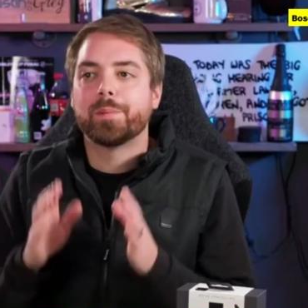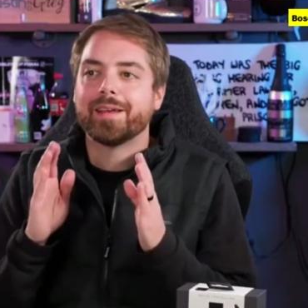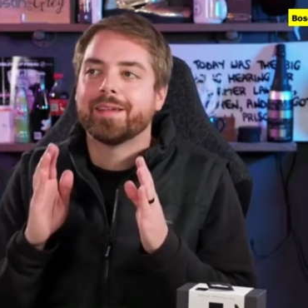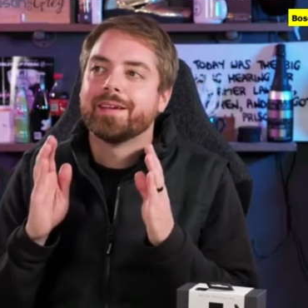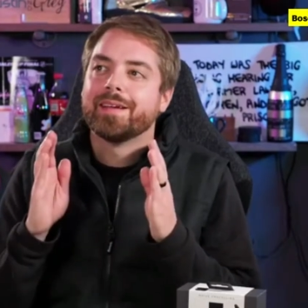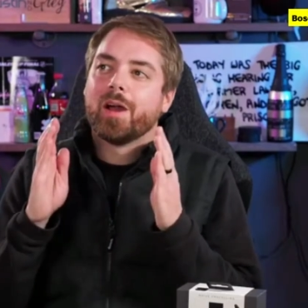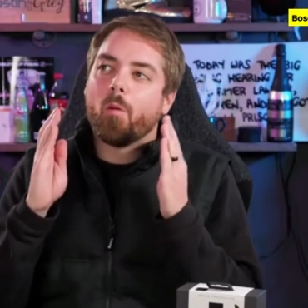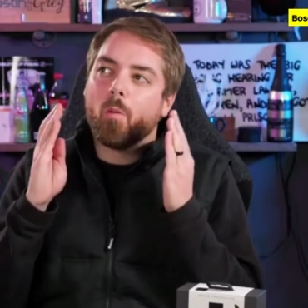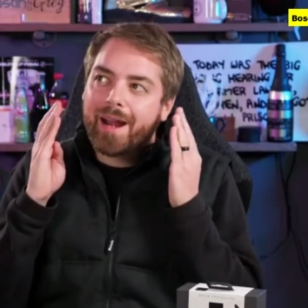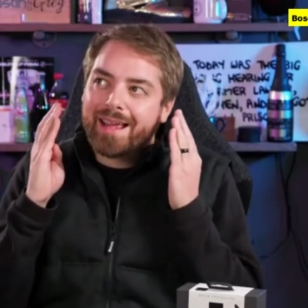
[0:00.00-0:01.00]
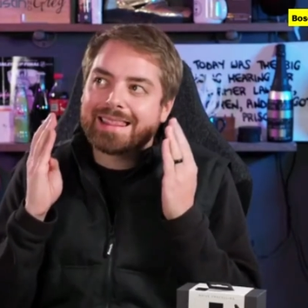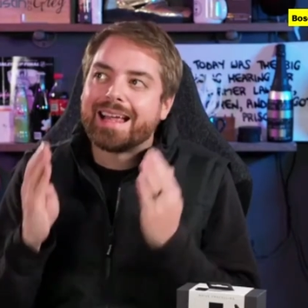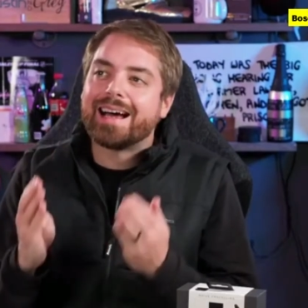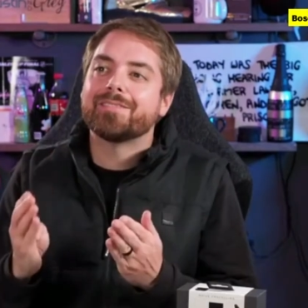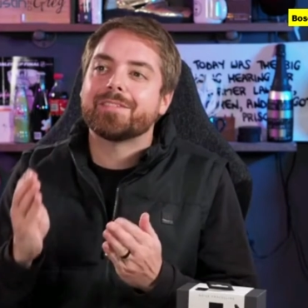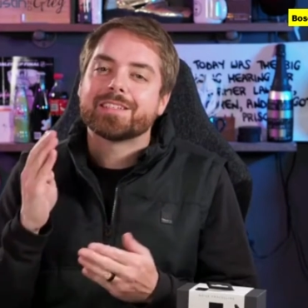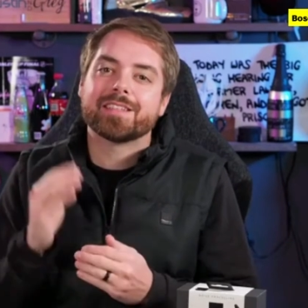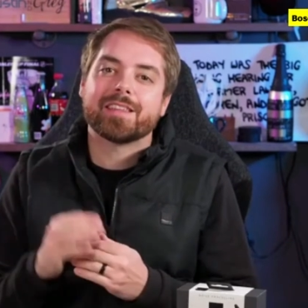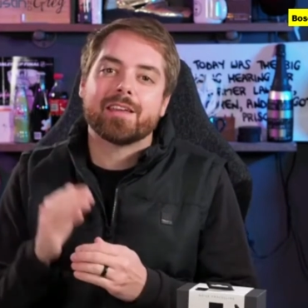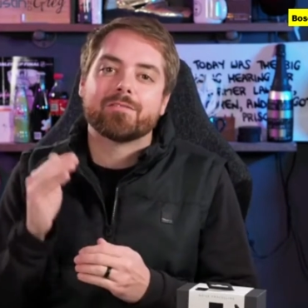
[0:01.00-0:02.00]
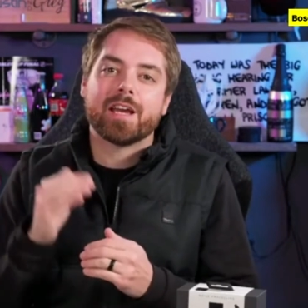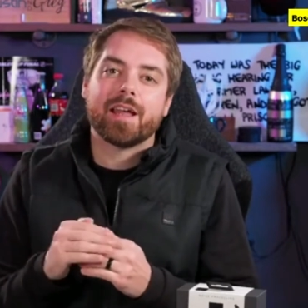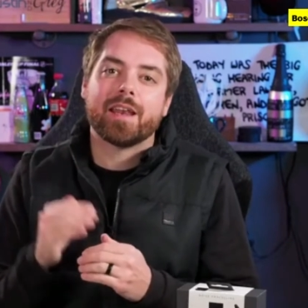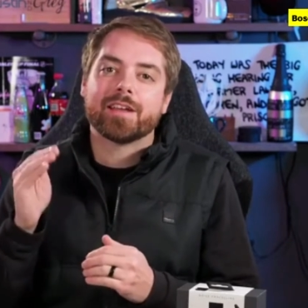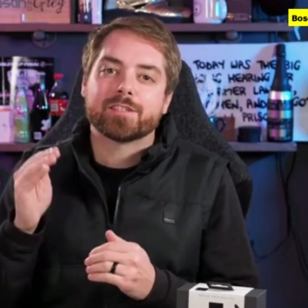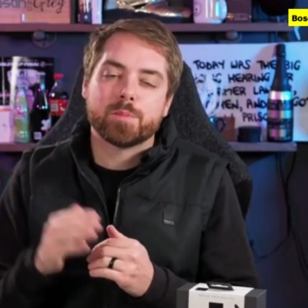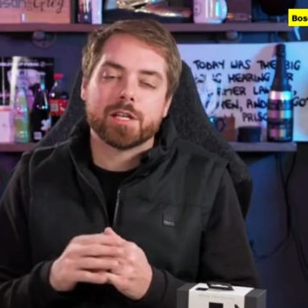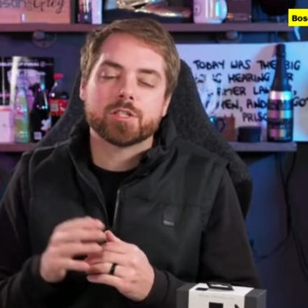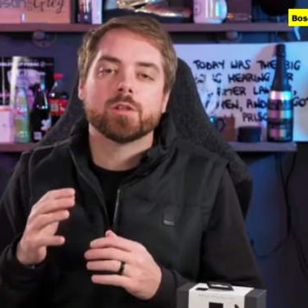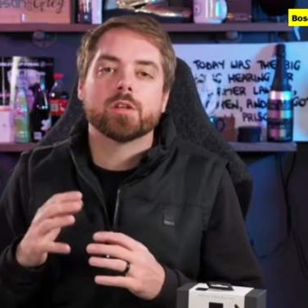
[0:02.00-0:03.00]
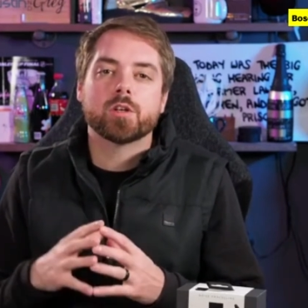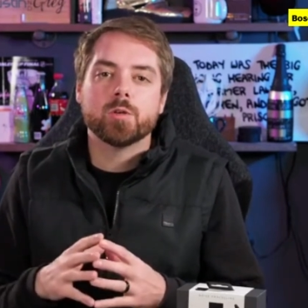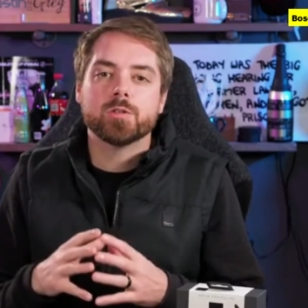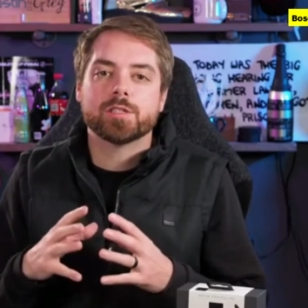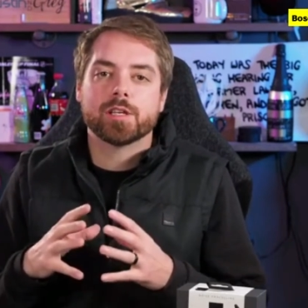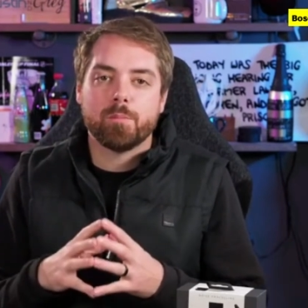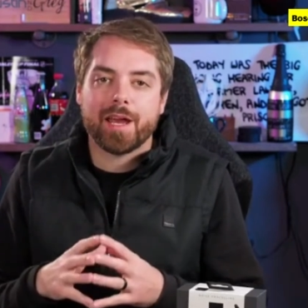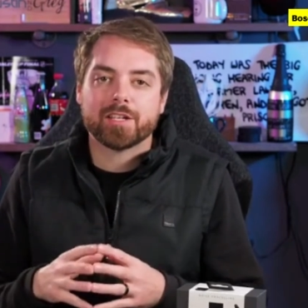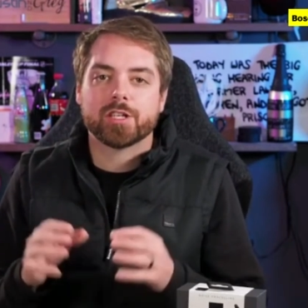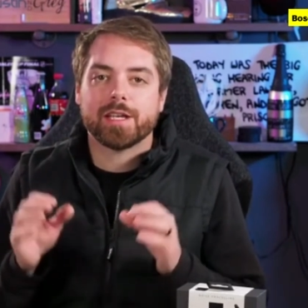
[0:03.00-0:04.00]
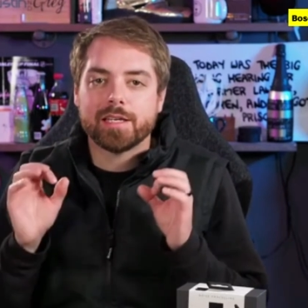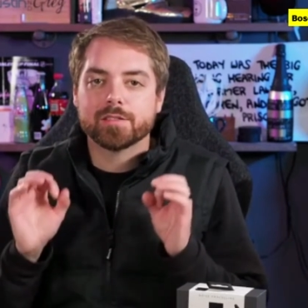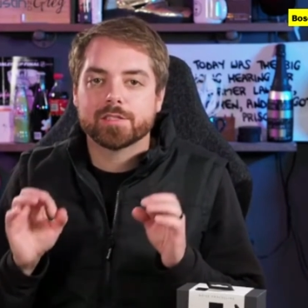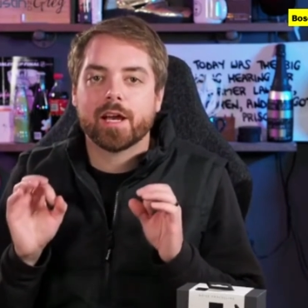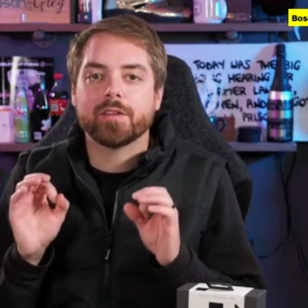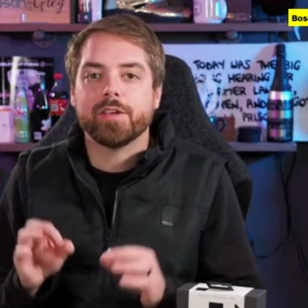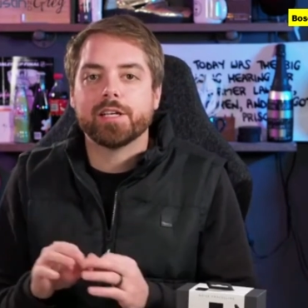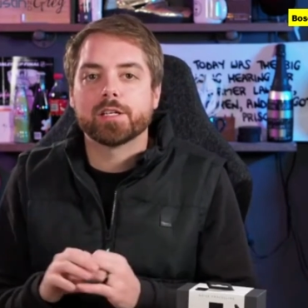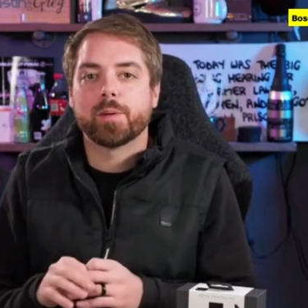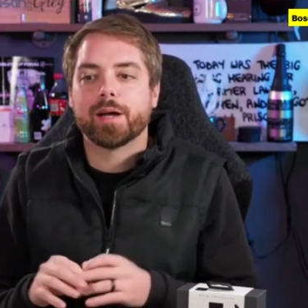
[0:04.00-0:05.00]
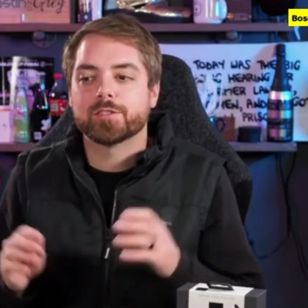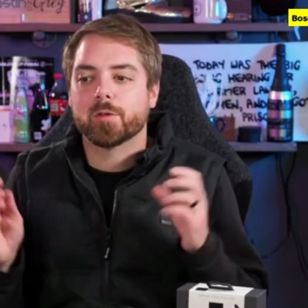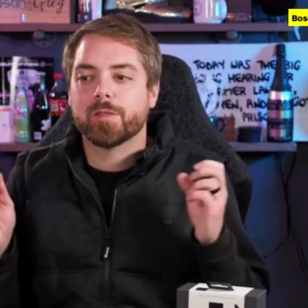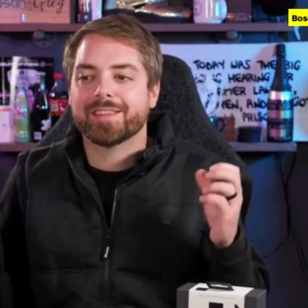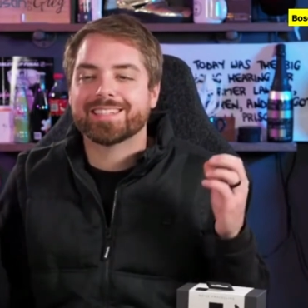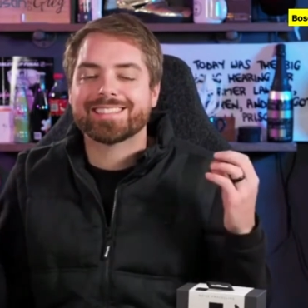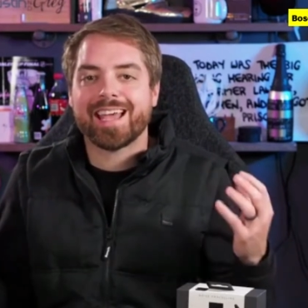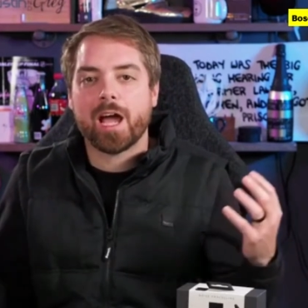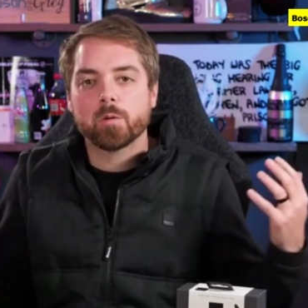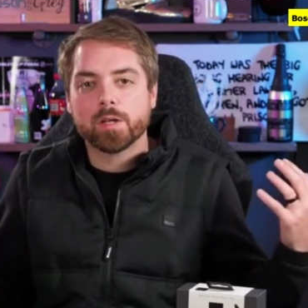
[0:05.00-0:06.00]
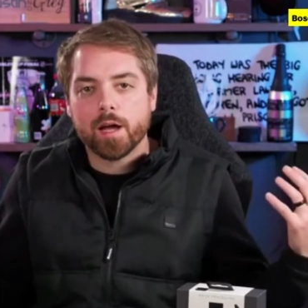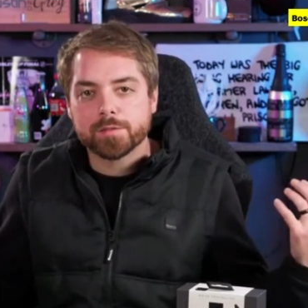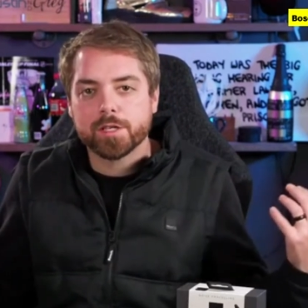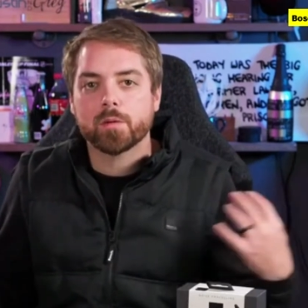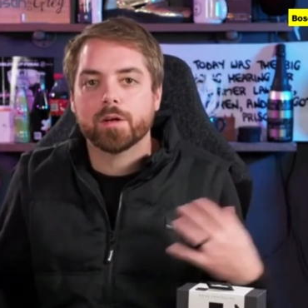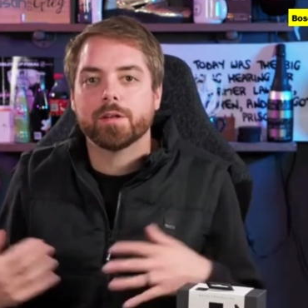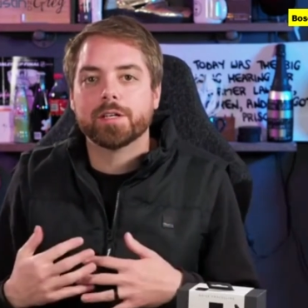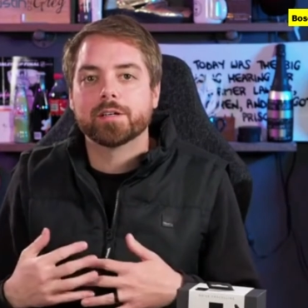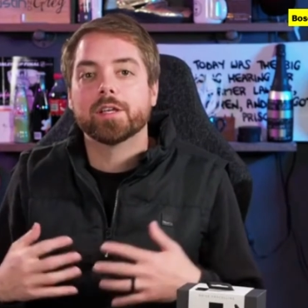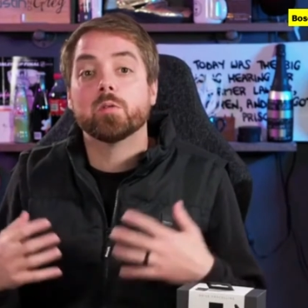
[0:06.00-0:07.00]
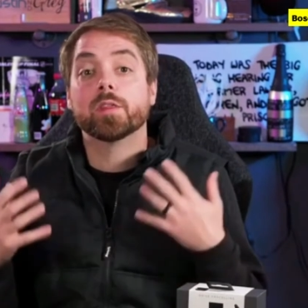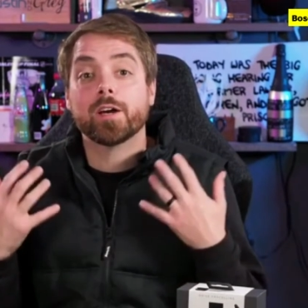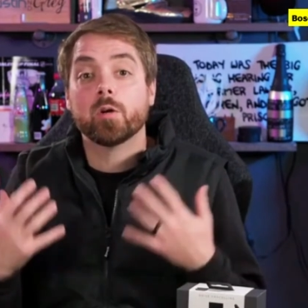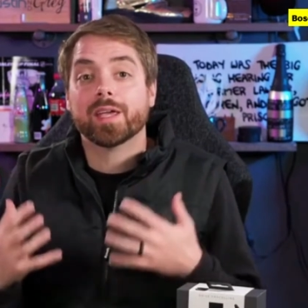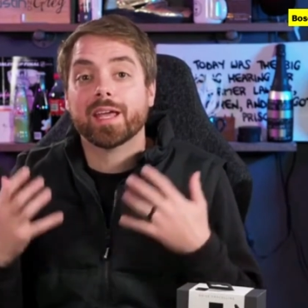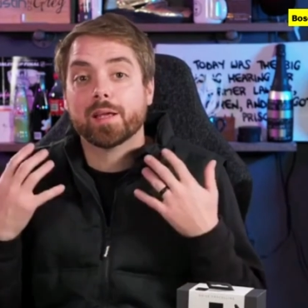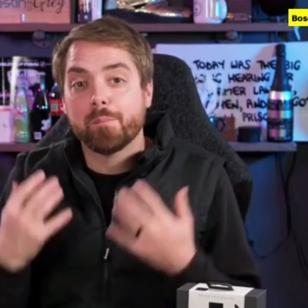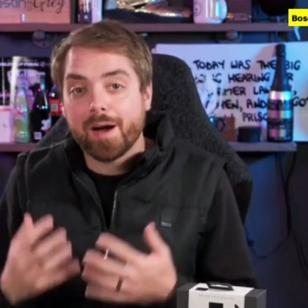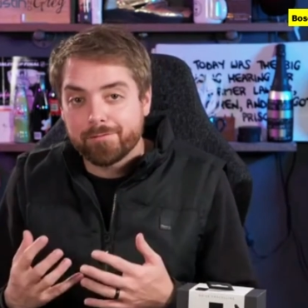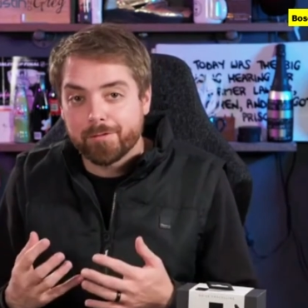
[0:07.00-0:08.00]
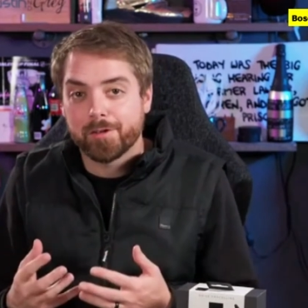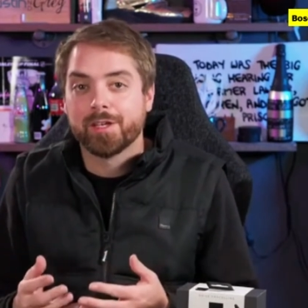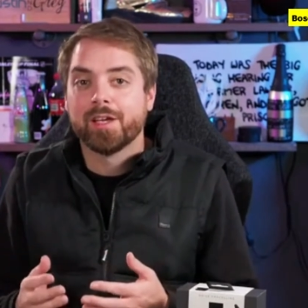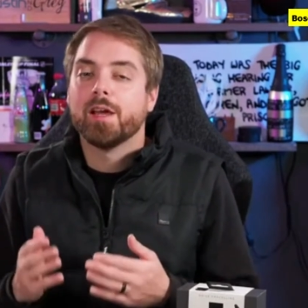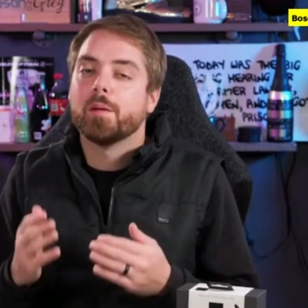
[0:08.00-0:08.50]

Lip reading: But what I love is that they've done a special acoustic mesh inside the earbuds so that the sound comes out clearly without getting muffled,